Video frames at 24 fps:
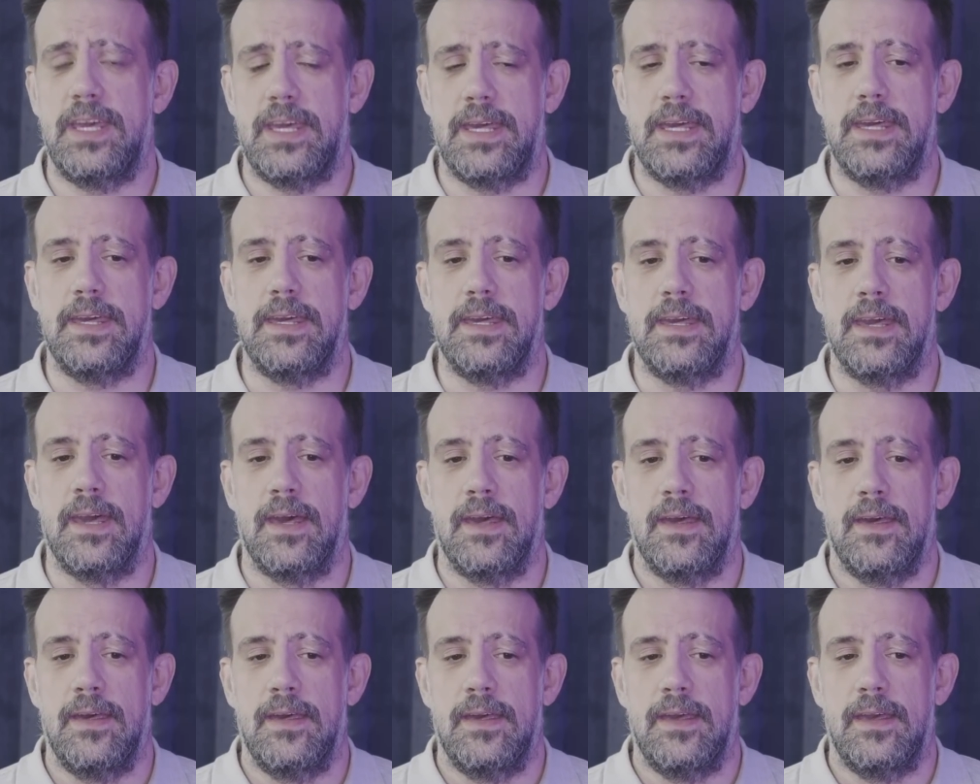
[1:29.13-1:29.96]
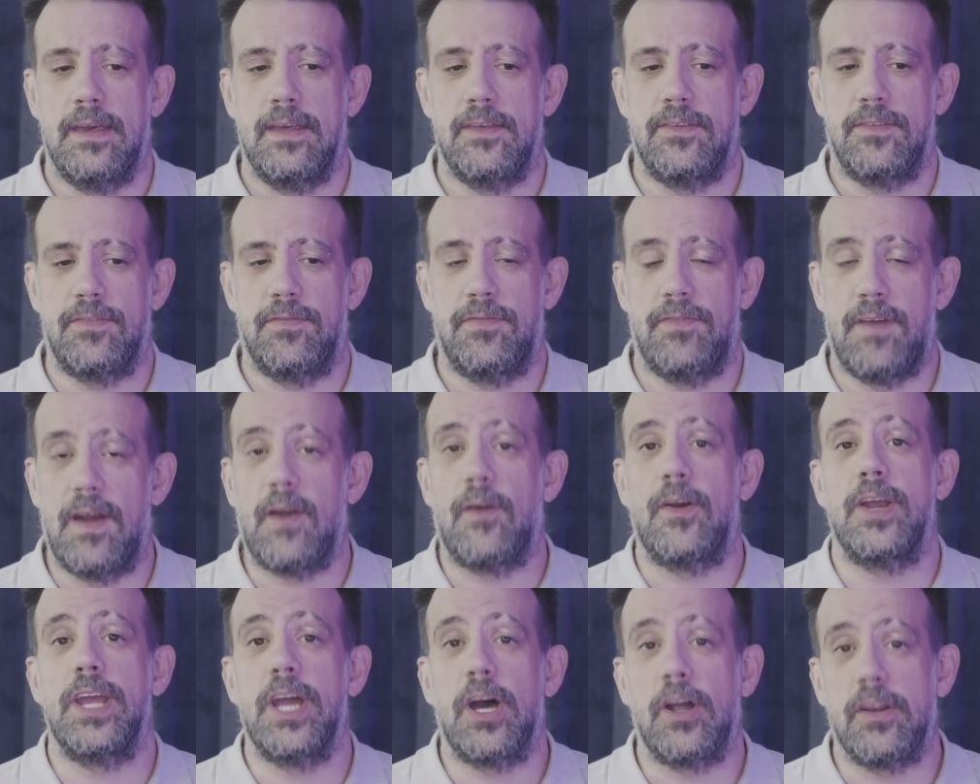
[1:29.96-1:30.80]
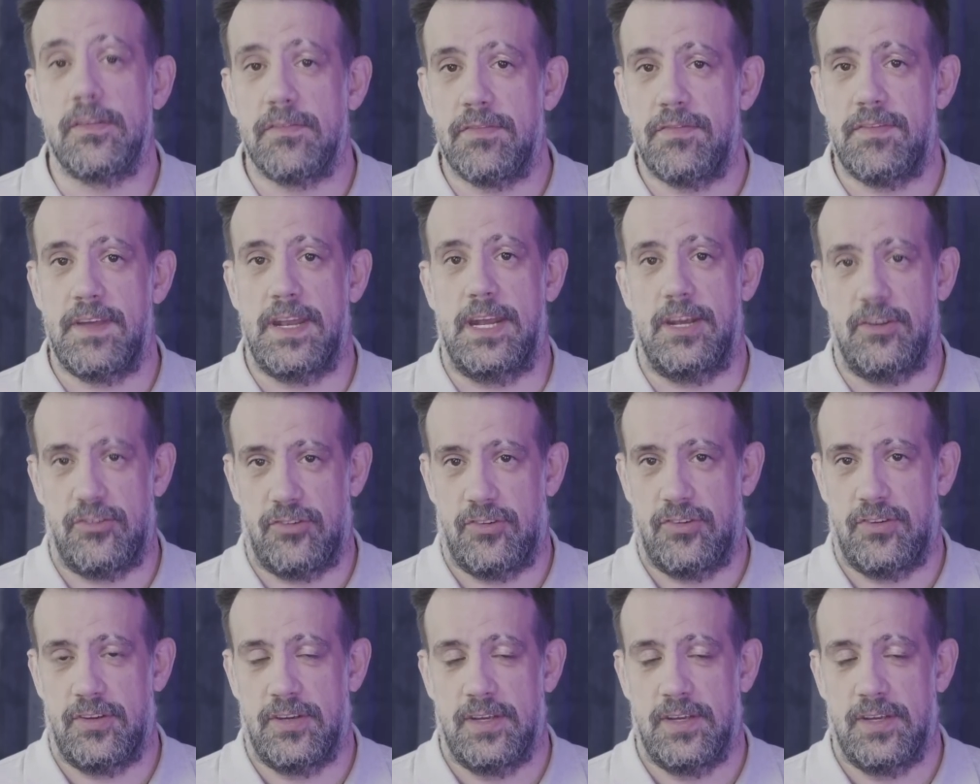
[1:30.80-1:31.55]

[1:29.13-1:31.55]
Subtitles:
Key is very unfinished.